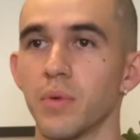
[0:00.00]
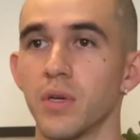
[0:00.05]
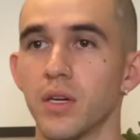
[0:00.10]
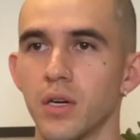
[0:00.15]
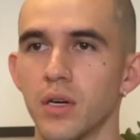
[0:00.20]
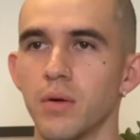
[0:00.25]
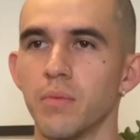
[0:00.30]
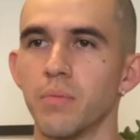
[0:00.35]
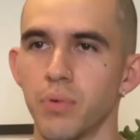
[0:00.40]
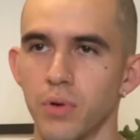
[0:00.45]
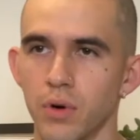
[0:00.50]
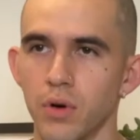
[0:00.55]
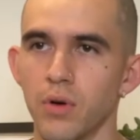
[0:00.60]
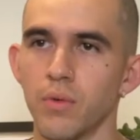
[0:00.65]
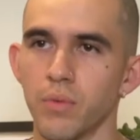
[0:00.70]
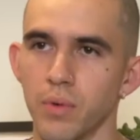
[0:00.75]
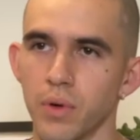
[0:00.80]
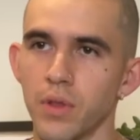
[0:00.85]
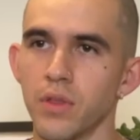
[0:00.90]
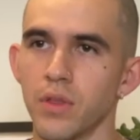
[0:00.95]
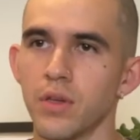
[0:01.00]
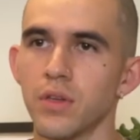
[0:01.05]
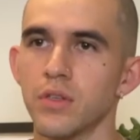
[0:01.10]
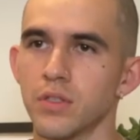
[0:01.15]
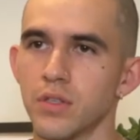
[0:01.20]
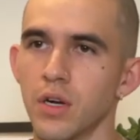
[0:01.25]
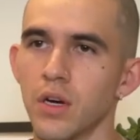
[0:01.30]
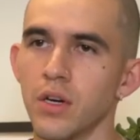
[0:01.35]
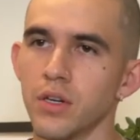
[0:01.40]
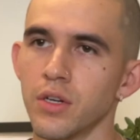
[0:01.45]
become pro with
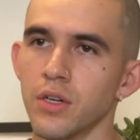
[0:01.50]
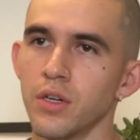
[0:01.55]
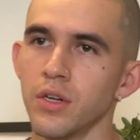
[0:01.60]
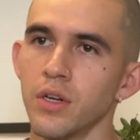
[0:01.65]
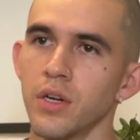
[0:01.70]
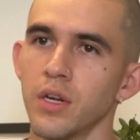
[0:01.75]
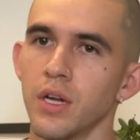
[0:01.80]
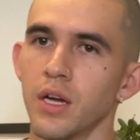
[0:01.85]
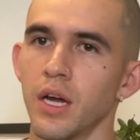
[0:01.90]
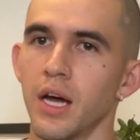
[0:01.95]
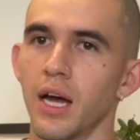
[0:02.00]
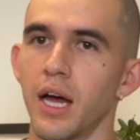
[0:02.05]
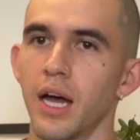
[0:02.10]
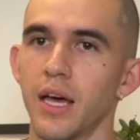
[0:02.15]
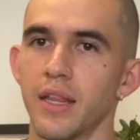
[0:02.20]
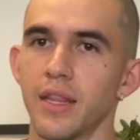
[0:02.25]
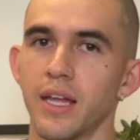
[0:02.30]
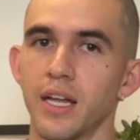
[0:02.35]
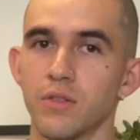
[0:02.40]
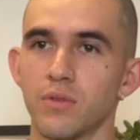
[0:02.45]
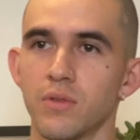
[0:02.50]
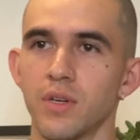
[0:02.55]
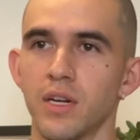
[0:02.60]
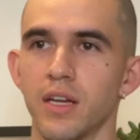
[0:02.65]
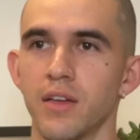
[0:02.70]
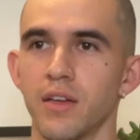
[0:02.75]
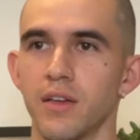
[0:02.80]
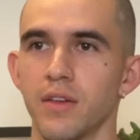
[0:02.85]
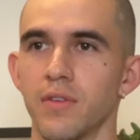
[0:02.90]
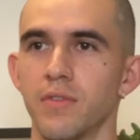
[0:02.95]
soccer, that's when
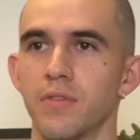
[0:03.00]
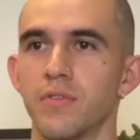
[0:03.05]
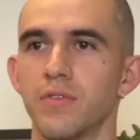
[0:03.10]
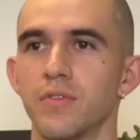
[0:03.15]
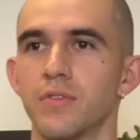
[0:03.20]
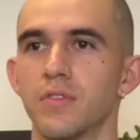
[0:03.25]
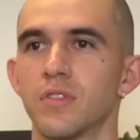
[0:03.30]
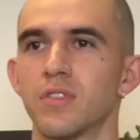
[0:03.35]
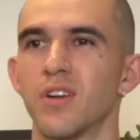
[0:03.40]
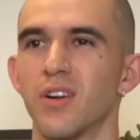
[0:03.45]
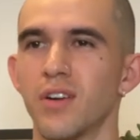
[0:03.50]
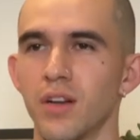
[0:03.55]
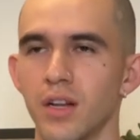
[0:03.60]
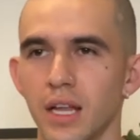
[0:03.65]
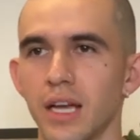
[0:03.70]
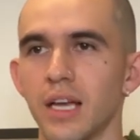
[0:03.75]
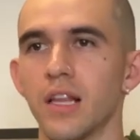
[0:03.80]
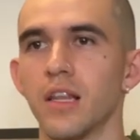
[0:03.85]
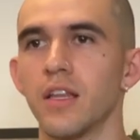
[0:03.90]
I started like